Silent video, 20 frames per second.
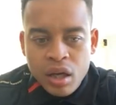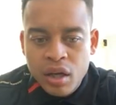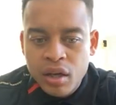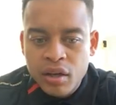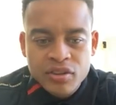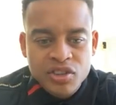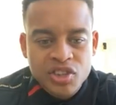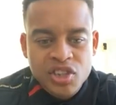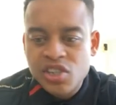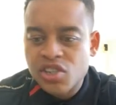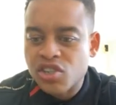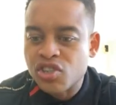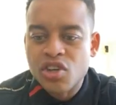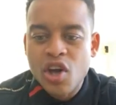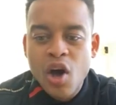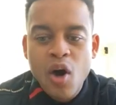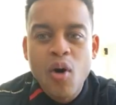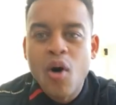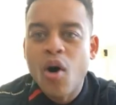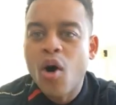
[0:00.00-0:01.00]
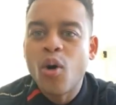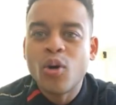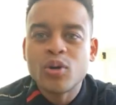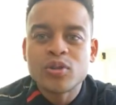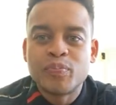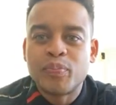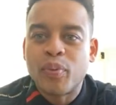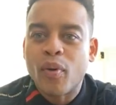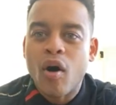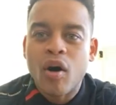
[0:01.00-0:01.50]
just no holds
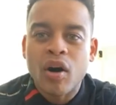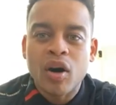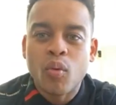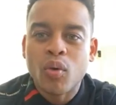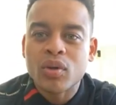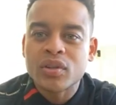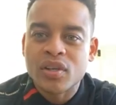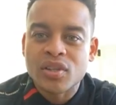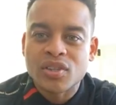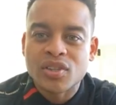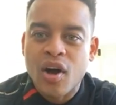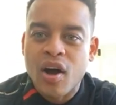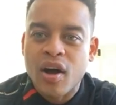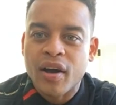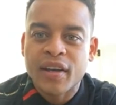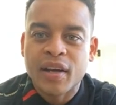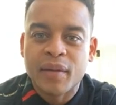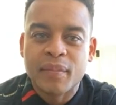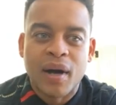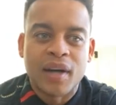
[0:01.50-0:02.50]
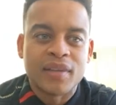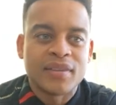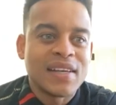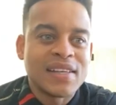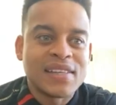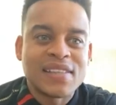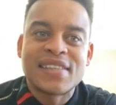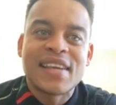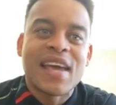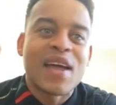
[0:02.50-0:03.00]
barred on what they're talking about. They
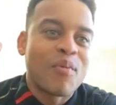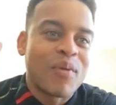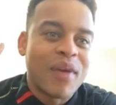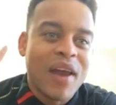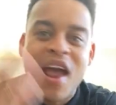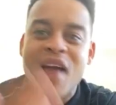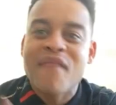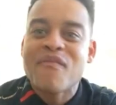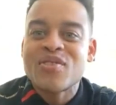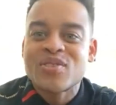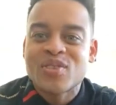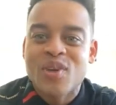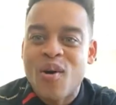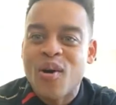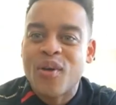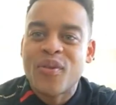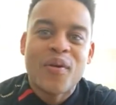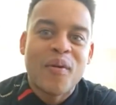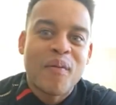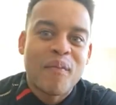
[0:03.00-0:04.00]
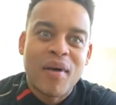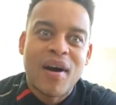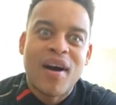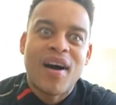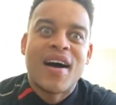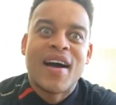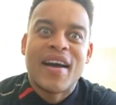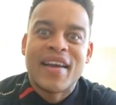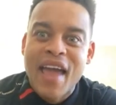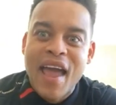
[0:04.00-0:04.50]
say whatever's on their
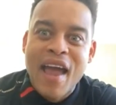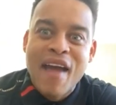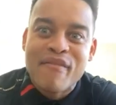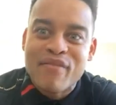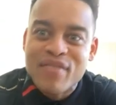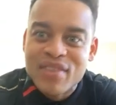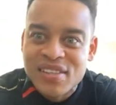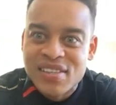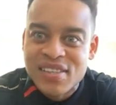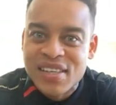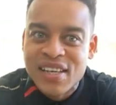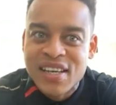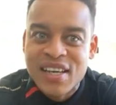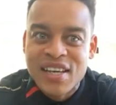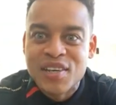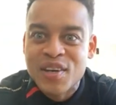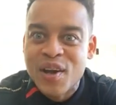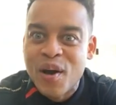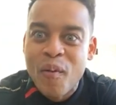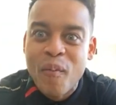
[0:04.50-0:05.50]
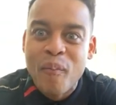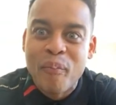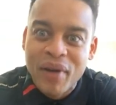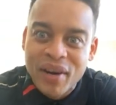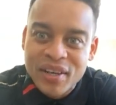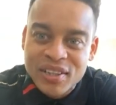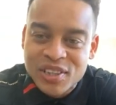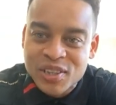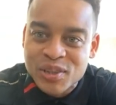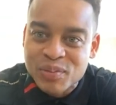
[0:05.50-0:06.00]
mind, every scene, no
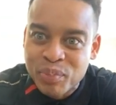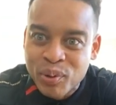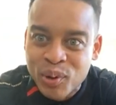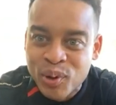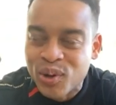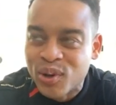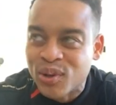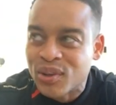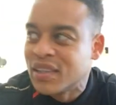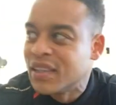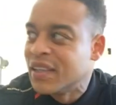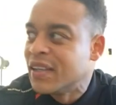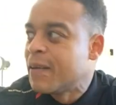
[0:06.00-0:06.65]
punches pulled.